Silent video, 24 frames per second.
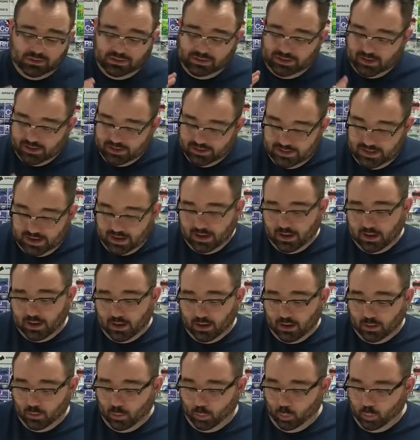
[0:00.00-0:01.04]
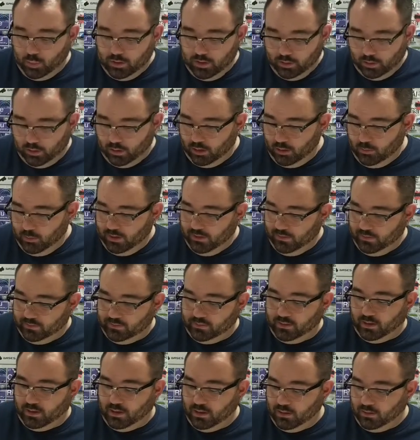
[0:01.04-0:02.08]
Today we are going to be
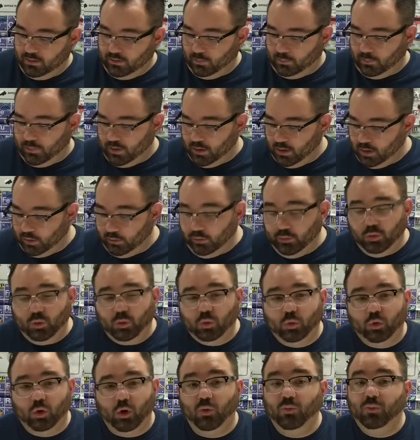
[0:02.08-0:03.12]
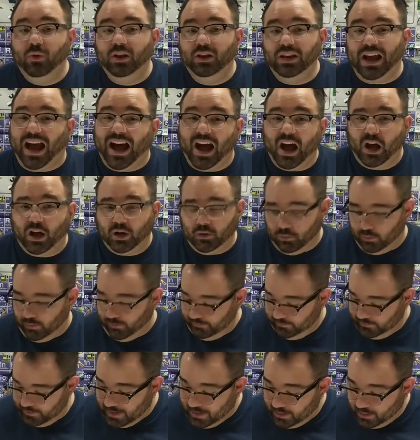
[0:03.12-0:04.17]
studying something called
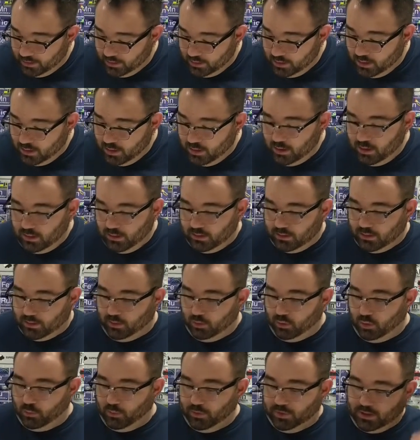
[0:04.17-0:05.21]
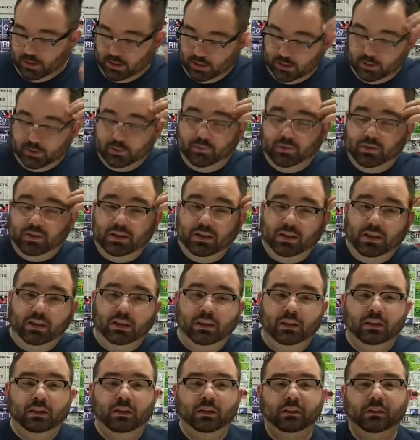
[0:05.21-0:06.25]
chromatography. Now, chromatography
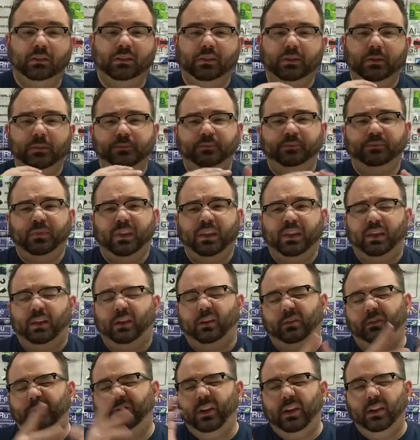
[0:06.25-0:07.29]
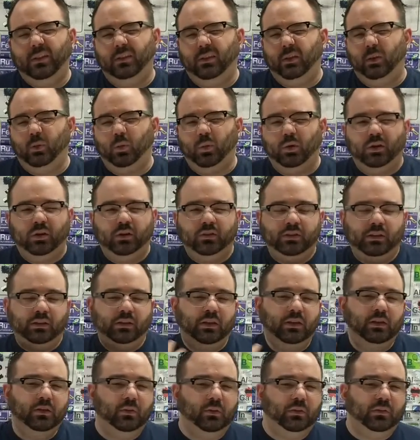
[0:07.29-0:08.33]
is a fancy word that
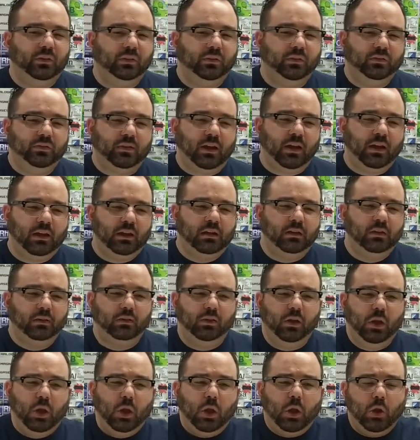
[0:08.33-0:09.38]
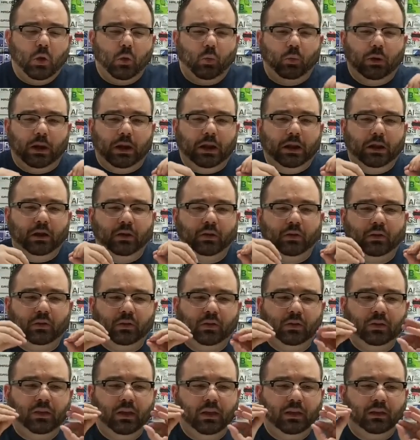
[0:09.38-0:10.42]
they use in science where
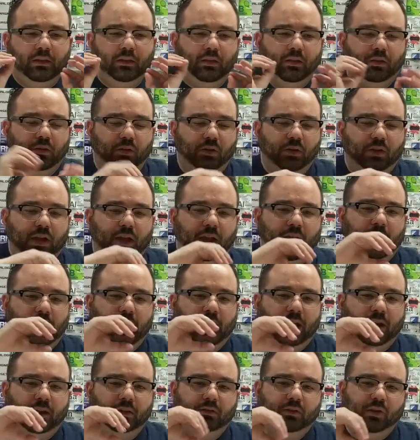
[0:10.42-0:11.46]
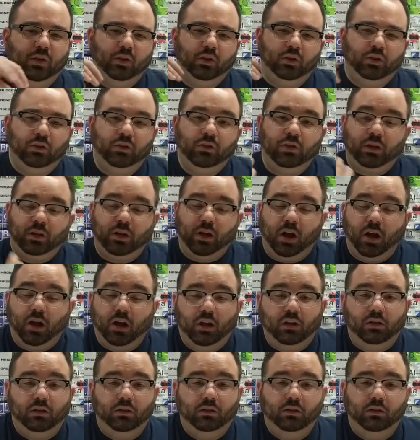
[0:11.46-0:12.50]
they look at the
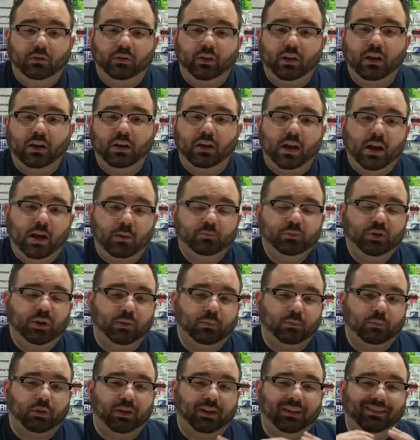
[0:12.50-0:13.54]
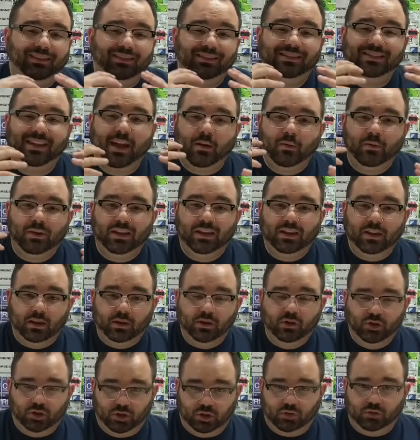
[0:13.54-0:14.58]
colors an object breaks down
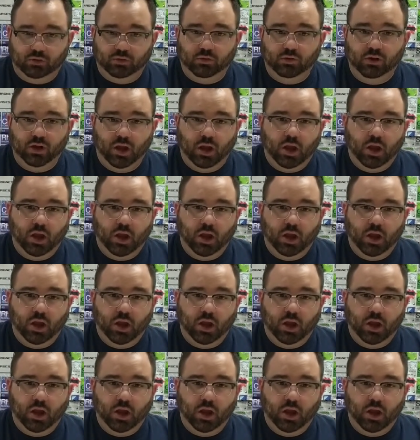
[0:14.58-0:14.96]
into